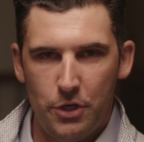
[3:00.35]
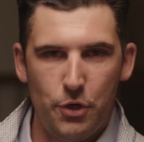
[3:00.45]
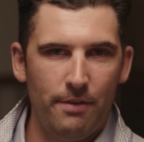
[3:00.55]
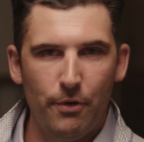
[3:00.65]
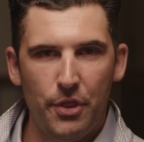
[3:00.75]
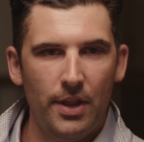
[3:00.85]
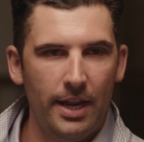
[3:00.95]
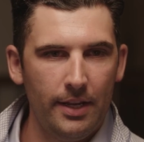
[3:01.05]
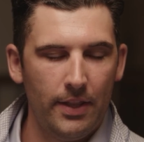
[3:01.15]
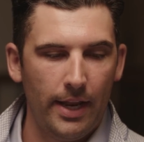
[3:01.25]
Did you ever
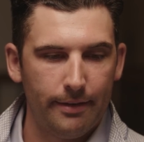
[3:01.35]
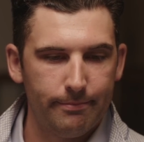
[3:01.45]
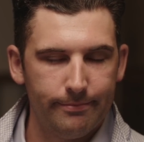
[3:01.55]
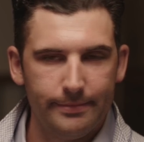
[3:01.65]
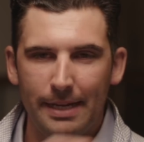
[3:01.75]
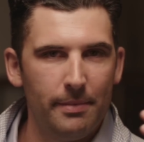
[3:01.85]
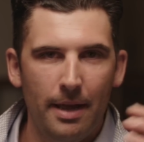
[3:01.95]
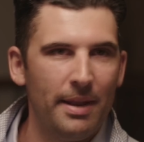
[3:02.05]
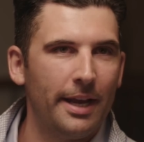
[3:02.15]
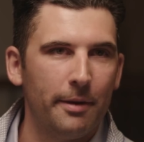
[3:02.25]
think that
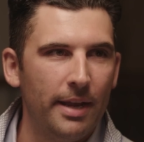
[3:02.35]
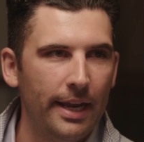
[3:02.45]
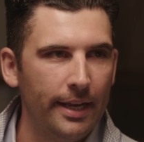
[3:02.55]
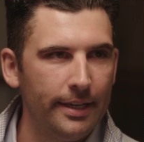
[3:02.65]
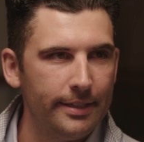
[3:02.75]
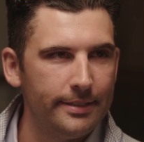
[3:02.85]
I'm not going to make it?